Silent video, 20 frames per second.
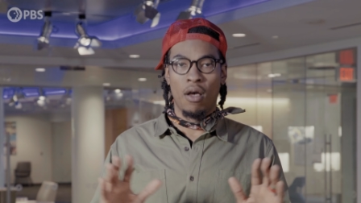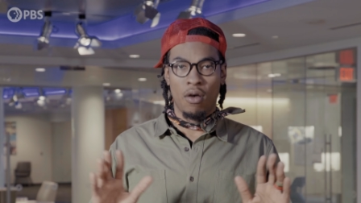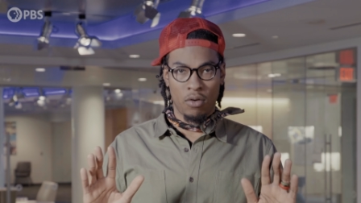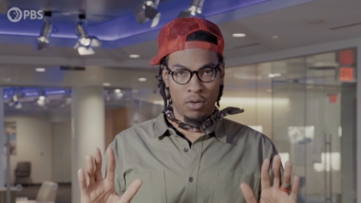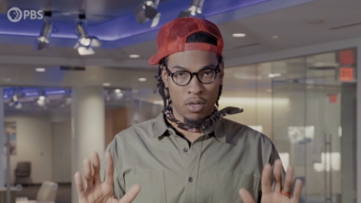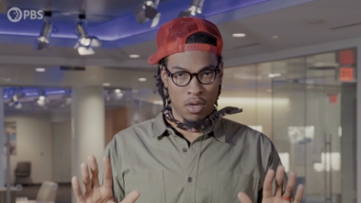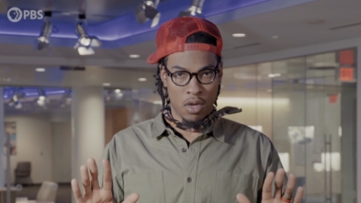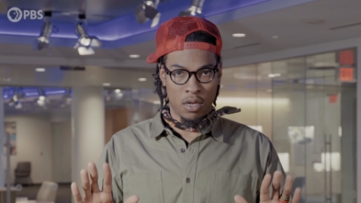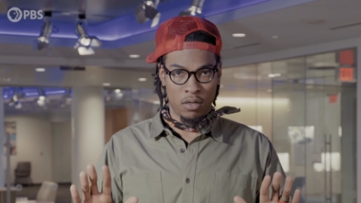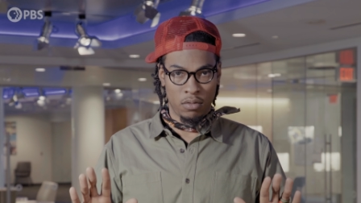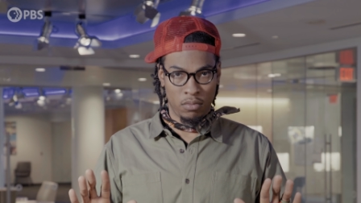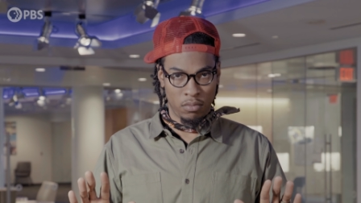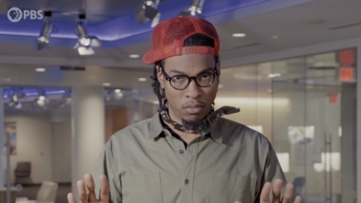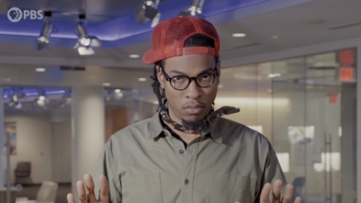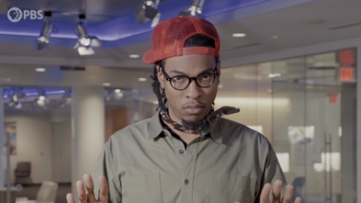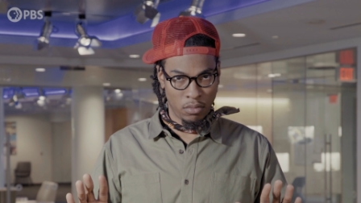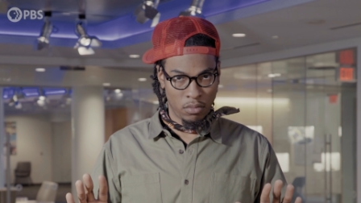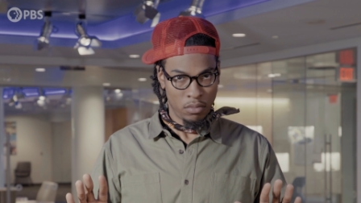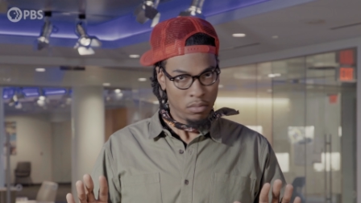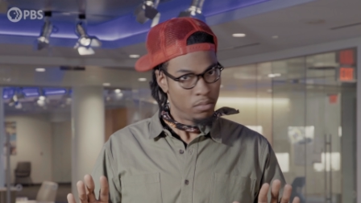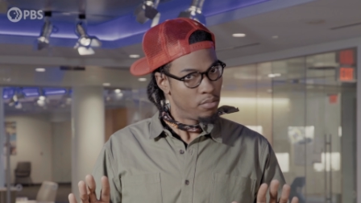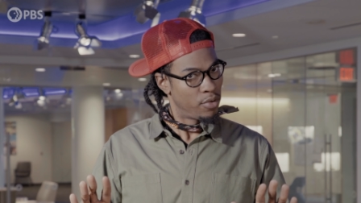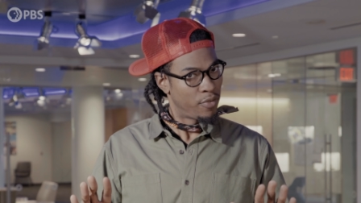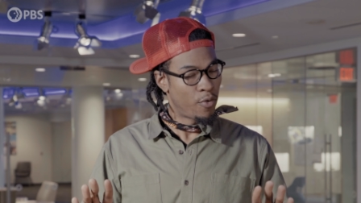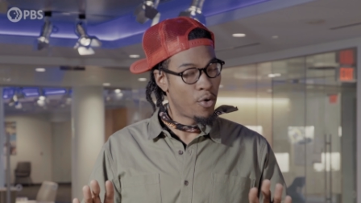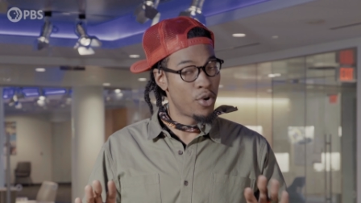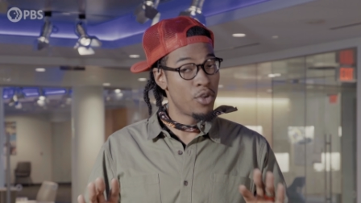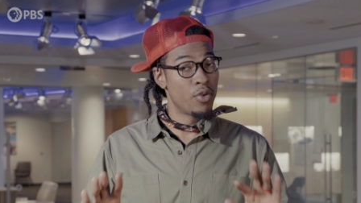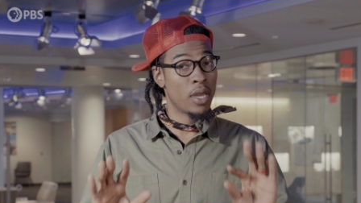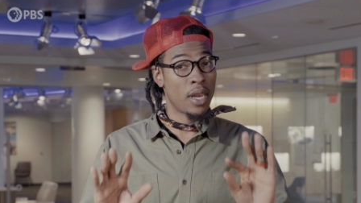Now hold on.
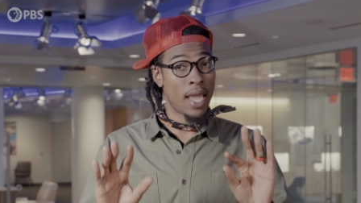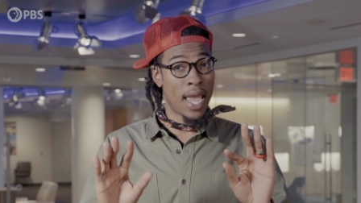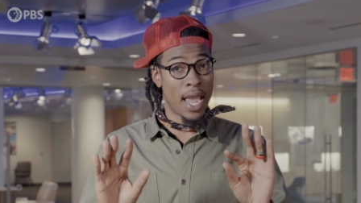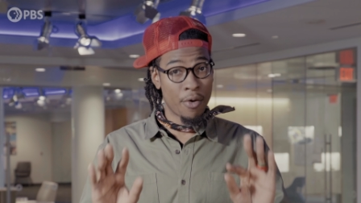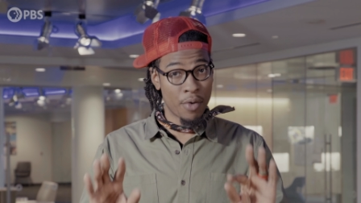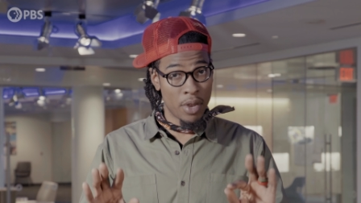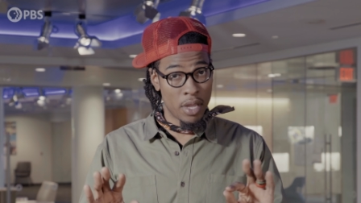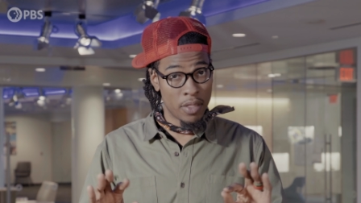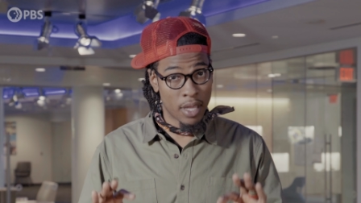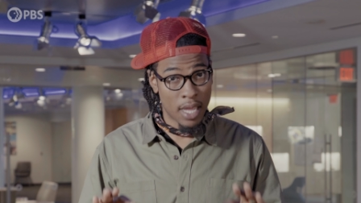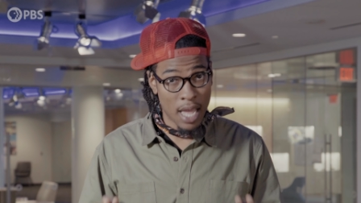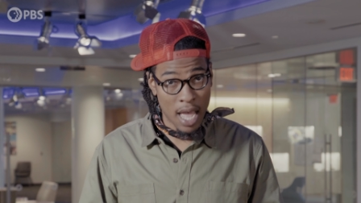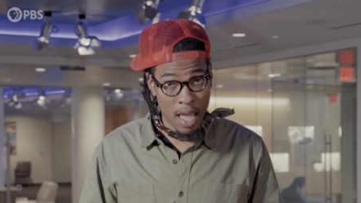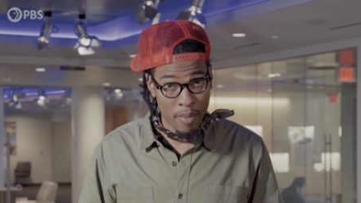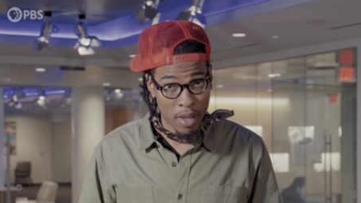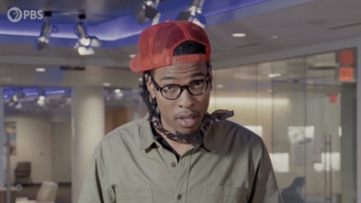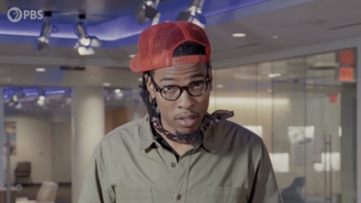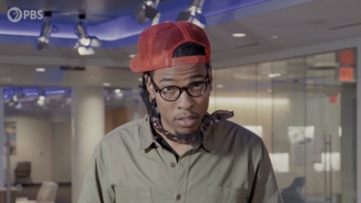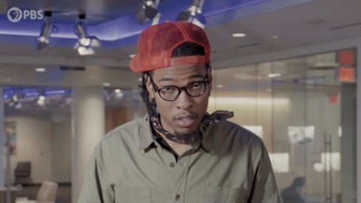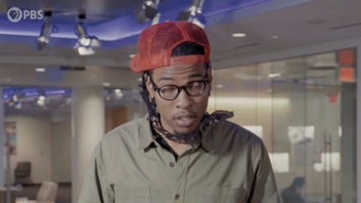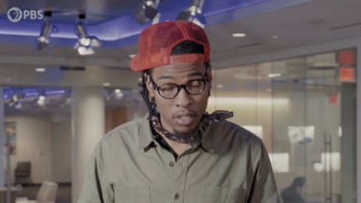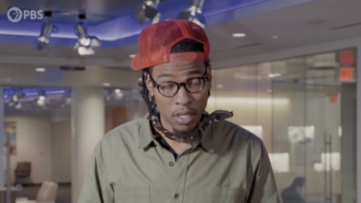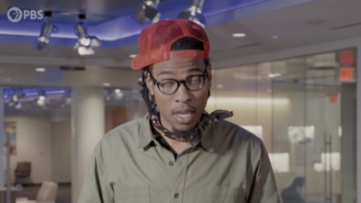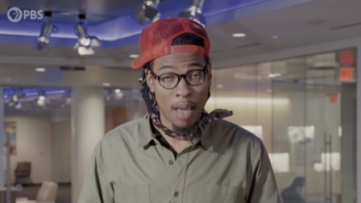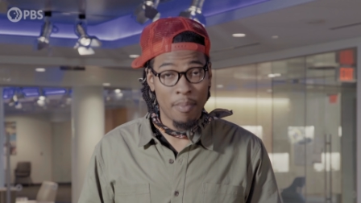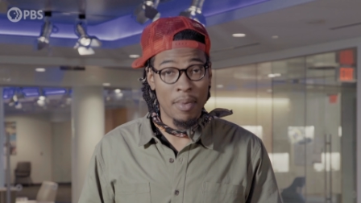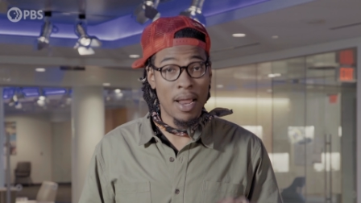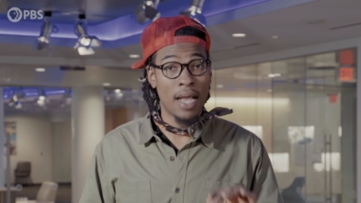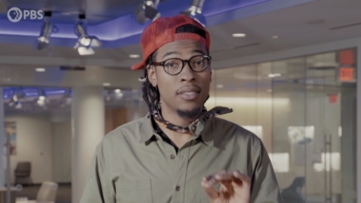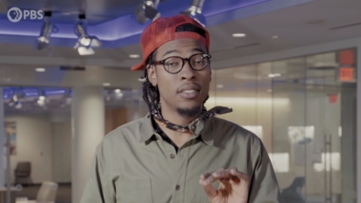Before you get angry in the comments,
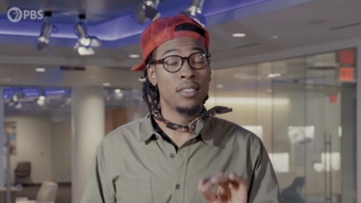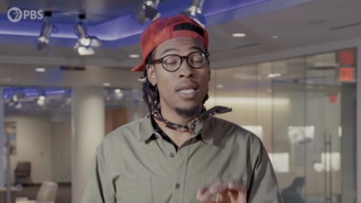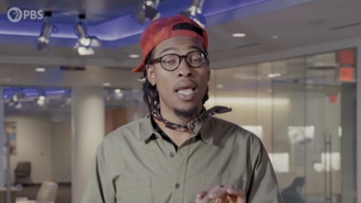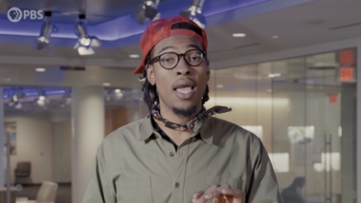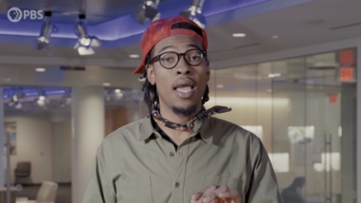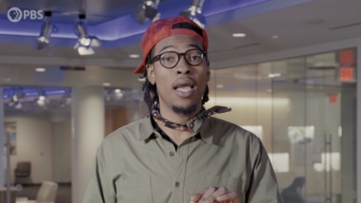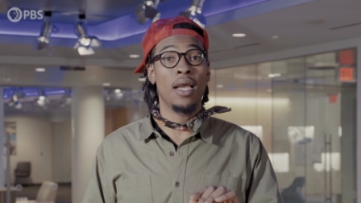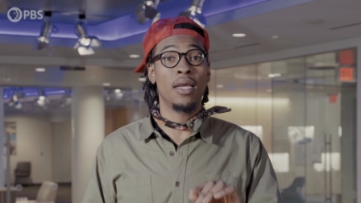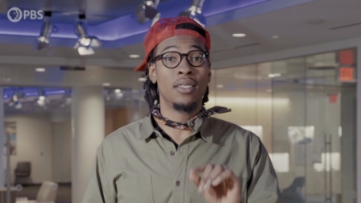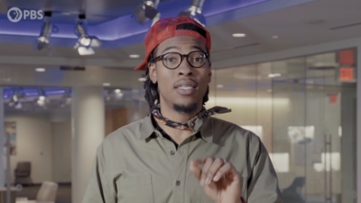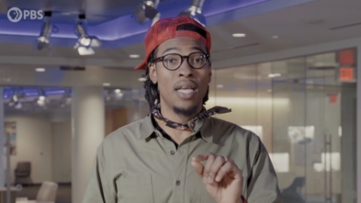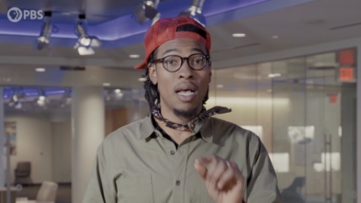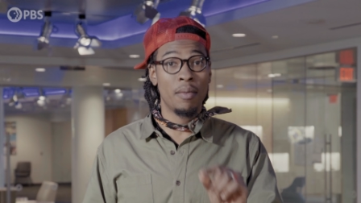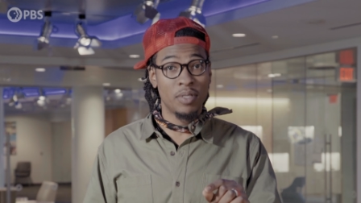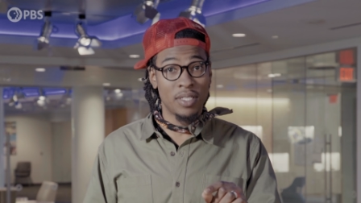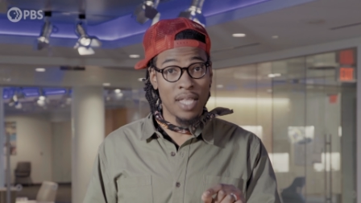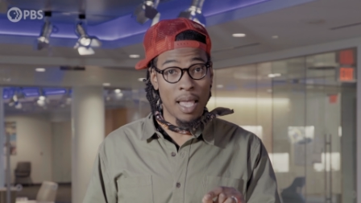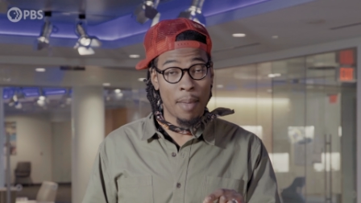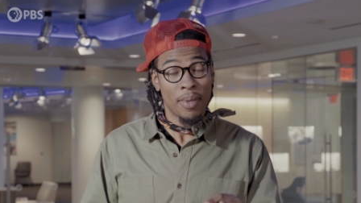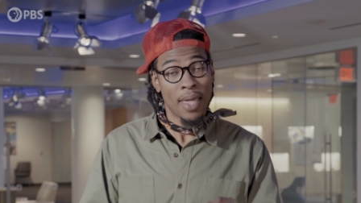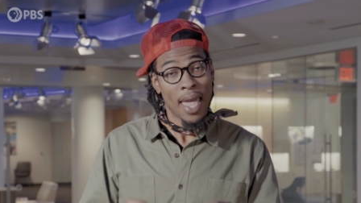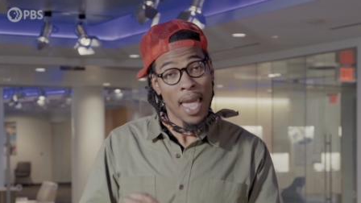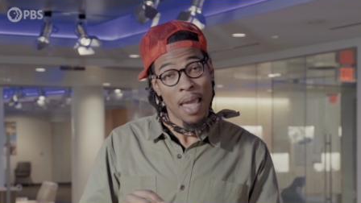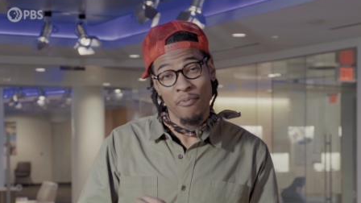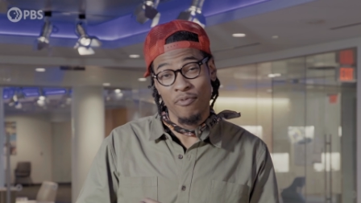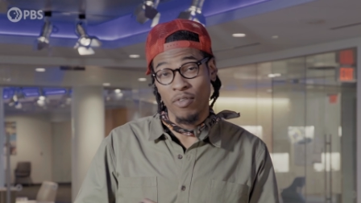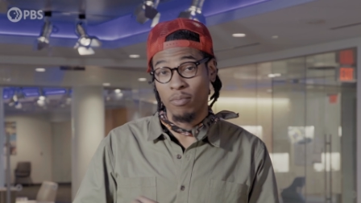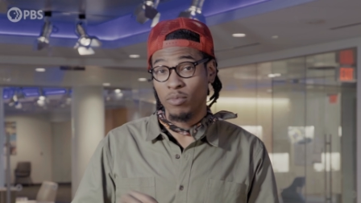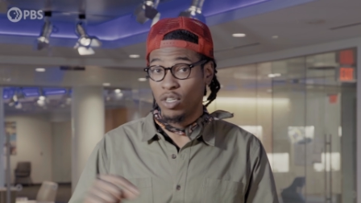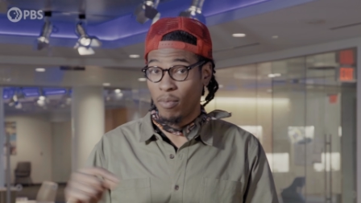I'm not saying dubstep
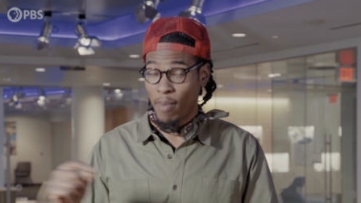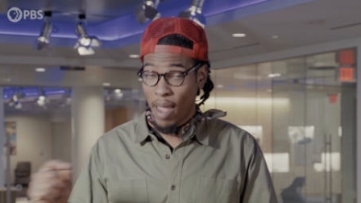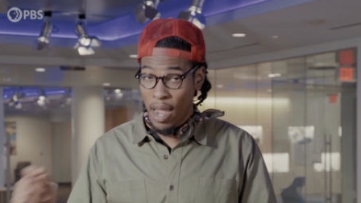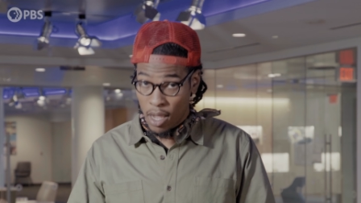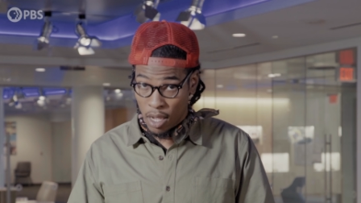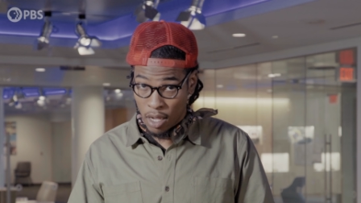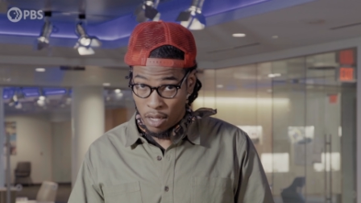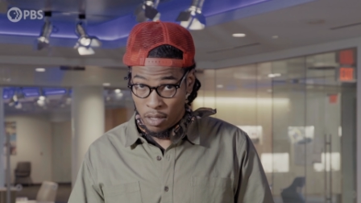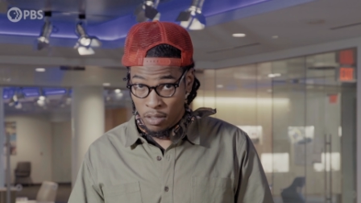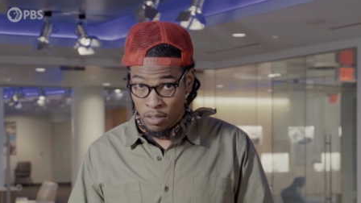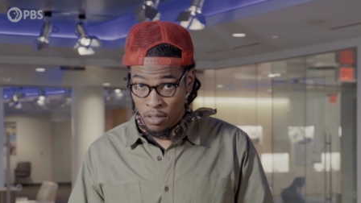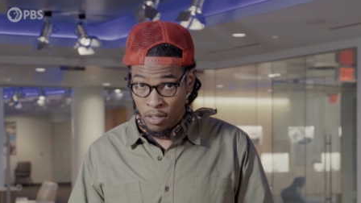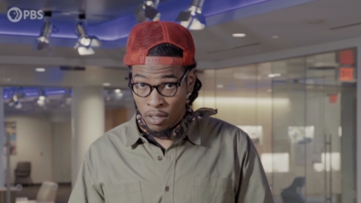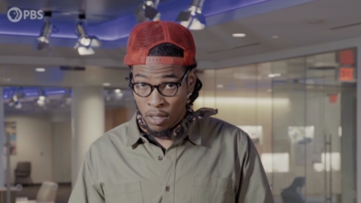came from Jamaica,